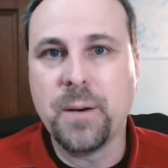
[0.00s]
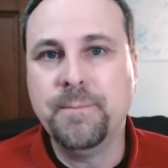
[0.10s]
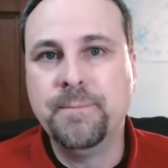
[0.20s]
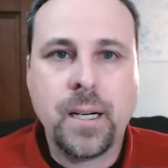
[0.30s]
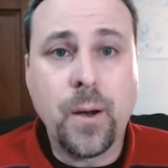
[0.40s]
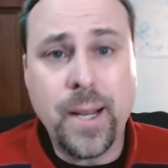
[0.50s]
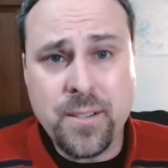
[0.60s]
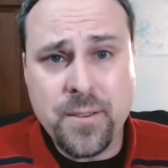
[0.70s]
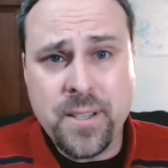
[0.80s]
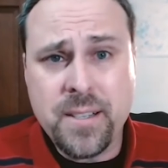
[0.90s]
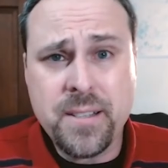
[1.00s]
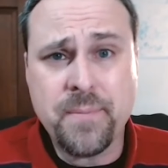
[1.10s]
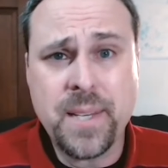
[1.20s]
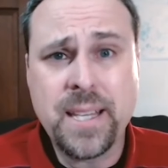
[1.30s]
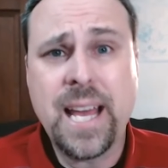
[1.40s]
All right, so this is
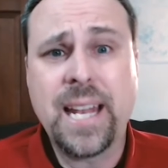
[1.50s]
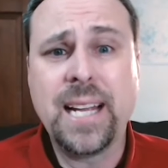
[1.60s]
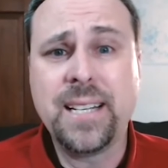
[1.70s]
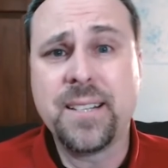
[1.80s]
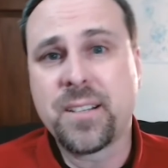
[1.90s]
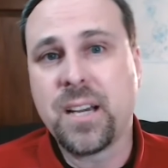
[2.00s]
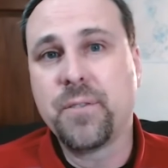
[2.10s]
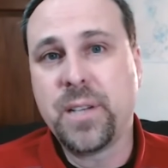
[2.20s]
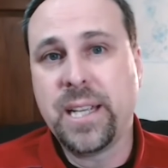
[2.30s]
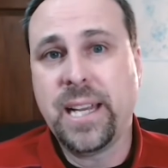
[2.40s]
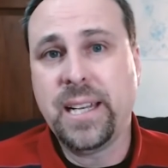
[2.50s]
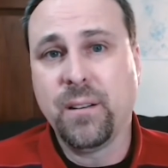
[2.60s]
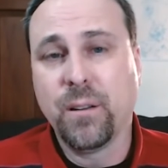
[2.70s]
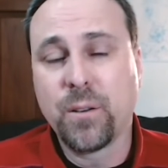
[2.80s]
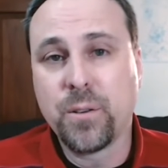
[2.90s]
something that I discovered
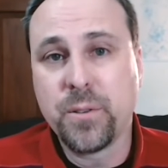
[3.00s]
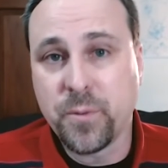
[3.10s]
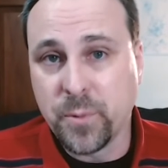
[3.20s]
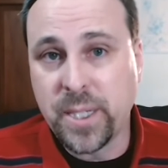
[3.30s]
and learned